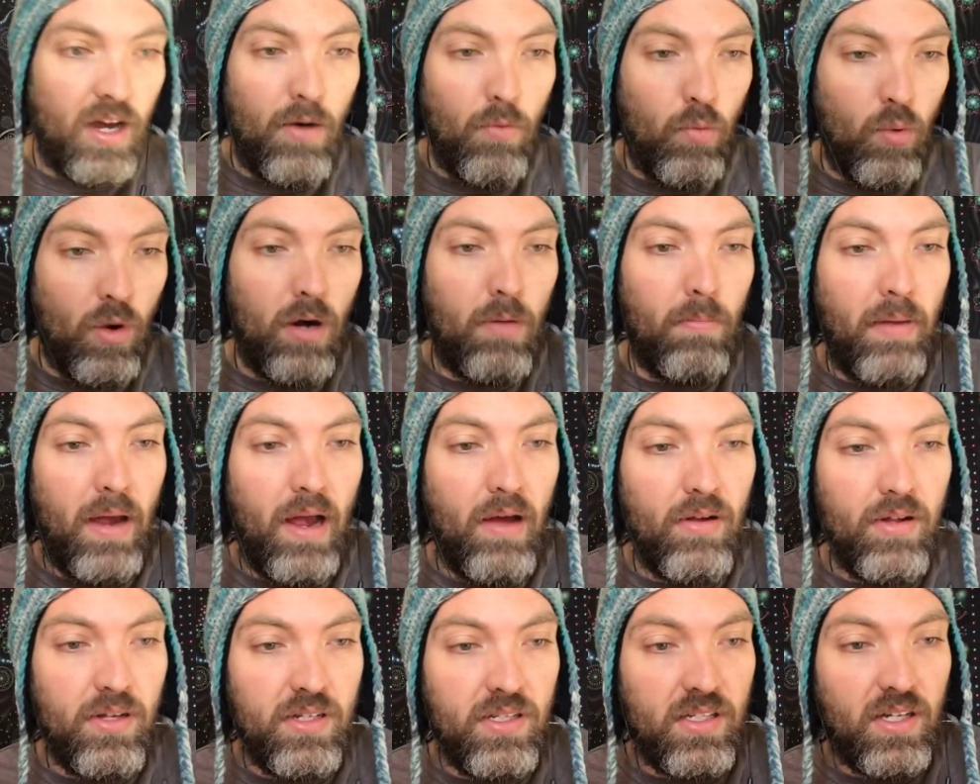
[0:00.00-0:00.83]
A
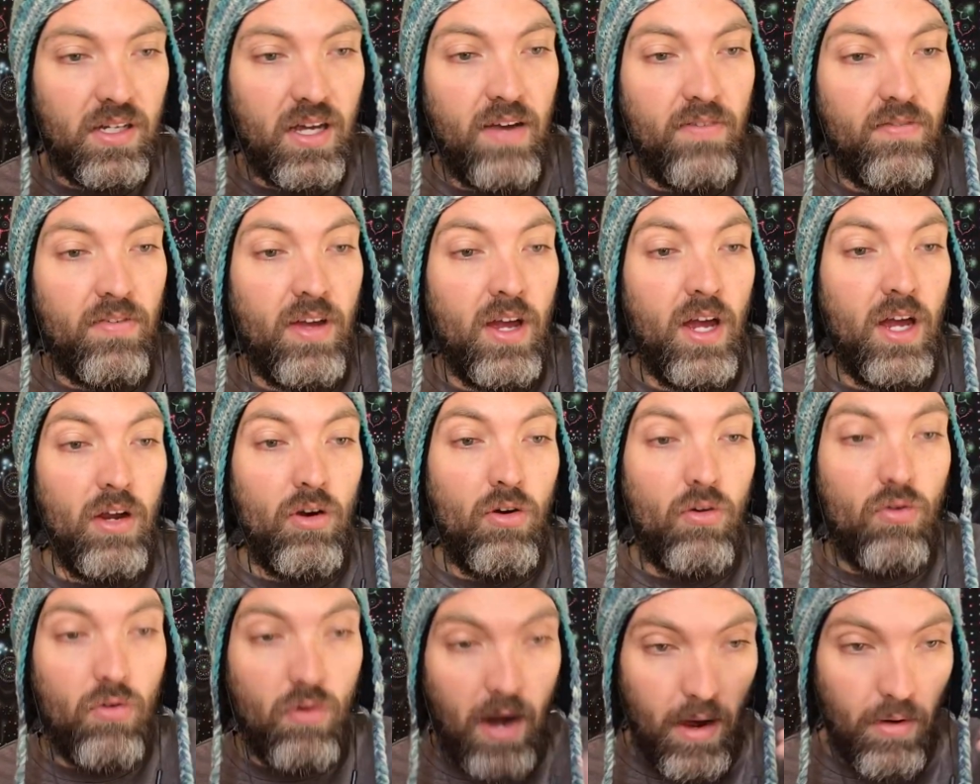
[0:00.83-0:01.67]
well-balanced, kind of
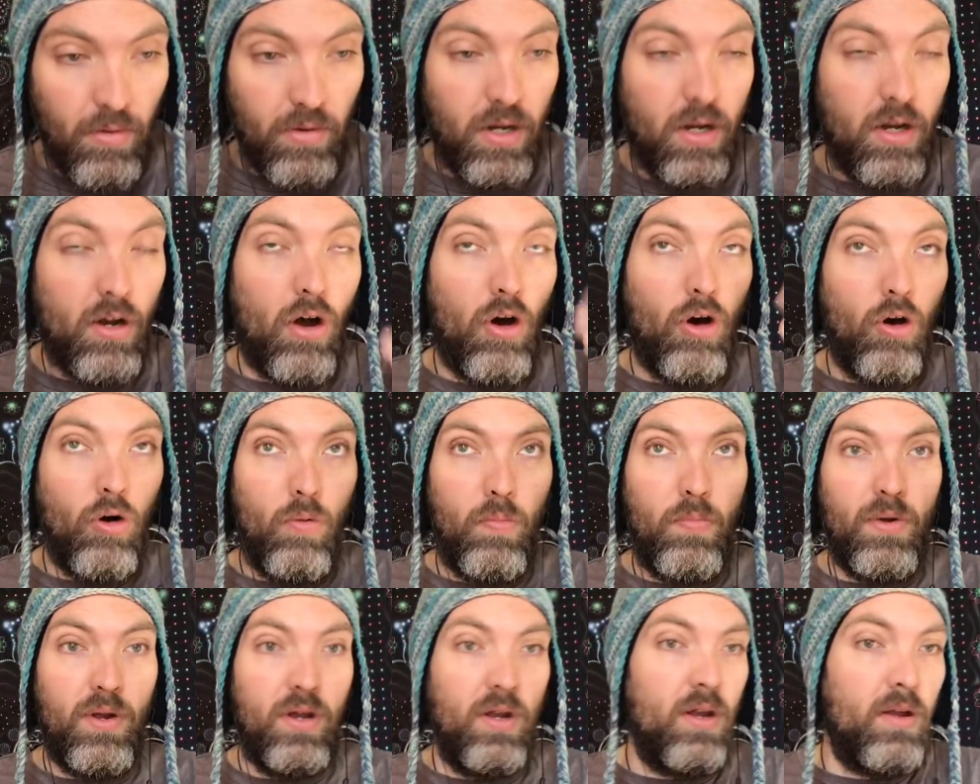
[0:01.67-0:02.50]
grounded,
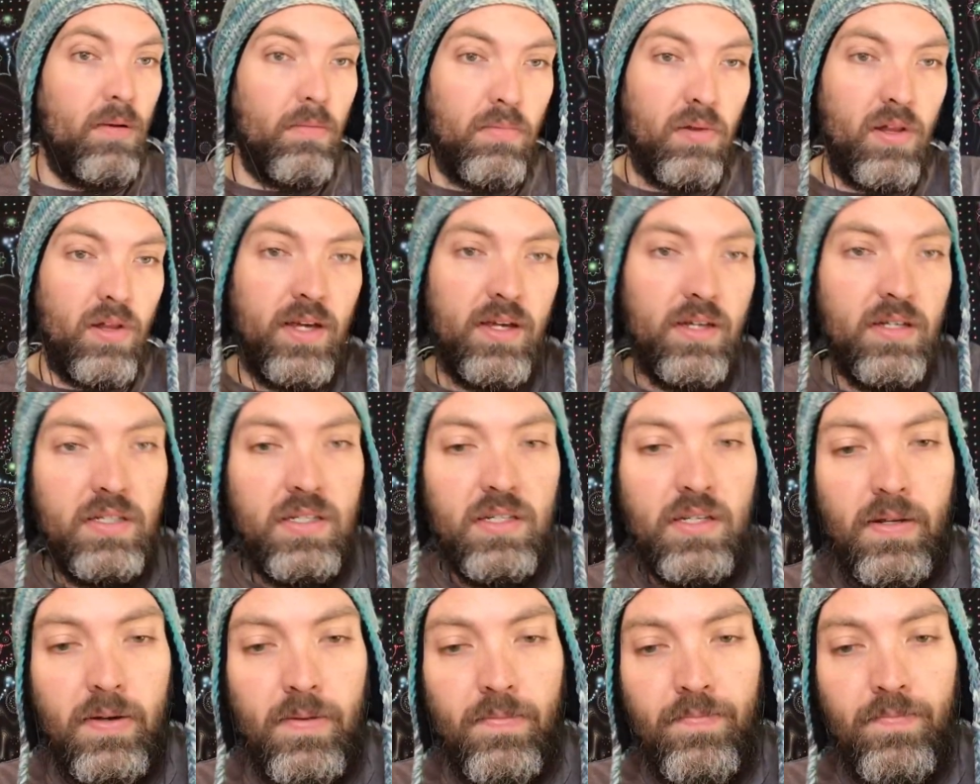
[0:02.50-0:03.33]
open
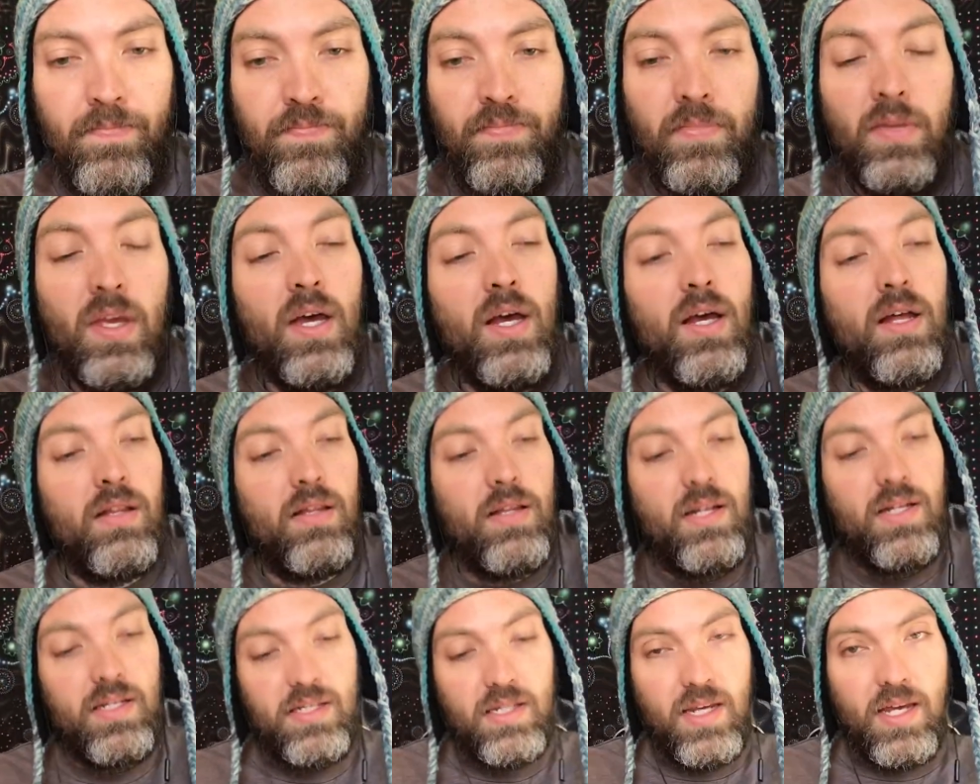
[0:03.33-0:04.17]
place.
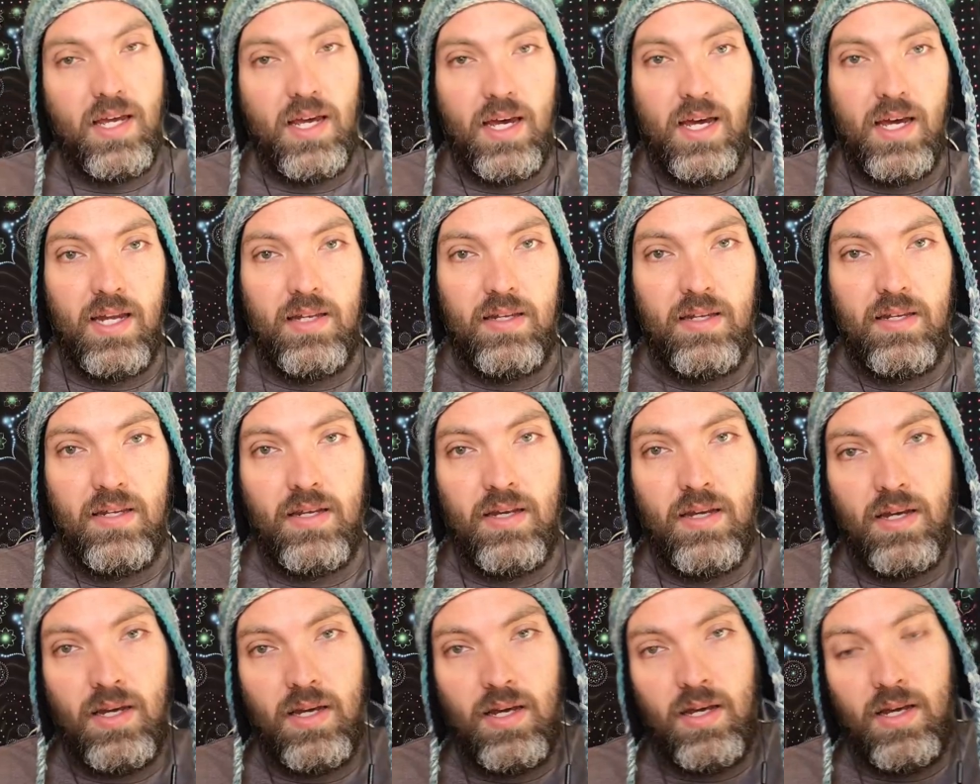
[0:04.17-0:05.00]
Let's get
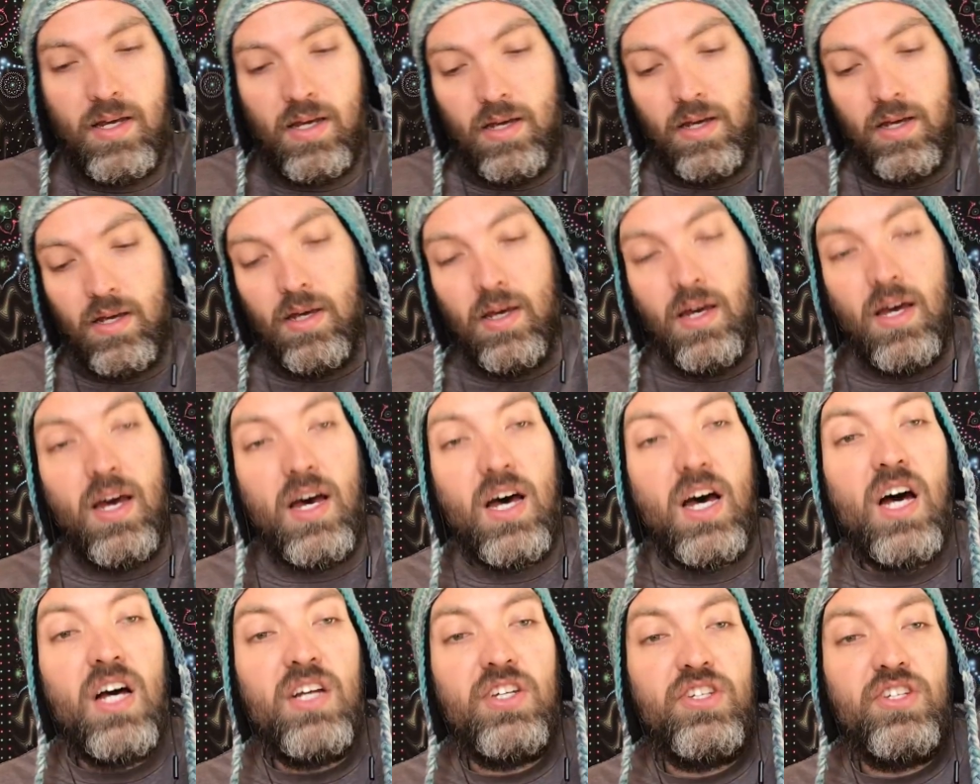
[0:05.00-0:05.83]

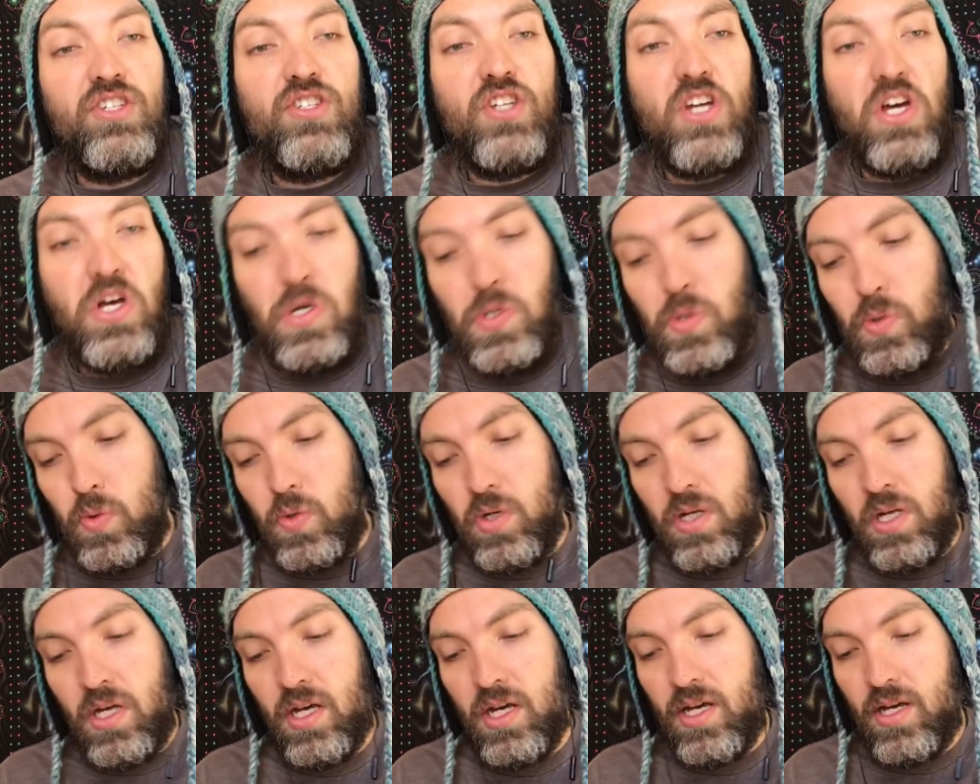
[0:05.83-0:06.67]
a
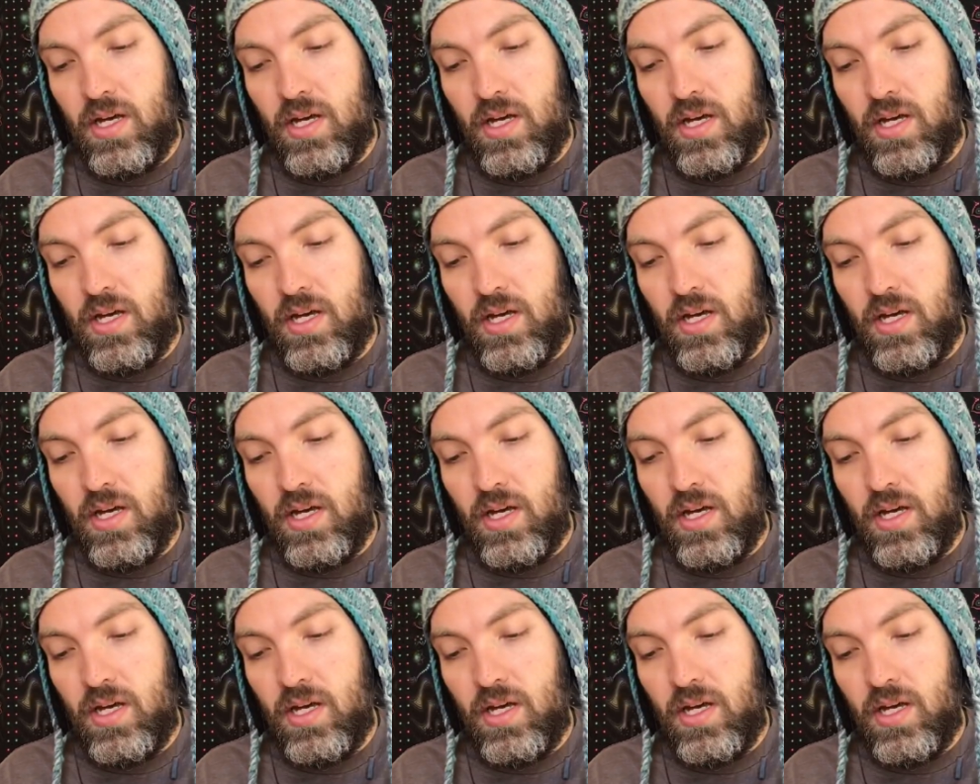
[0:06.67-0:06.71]
stone.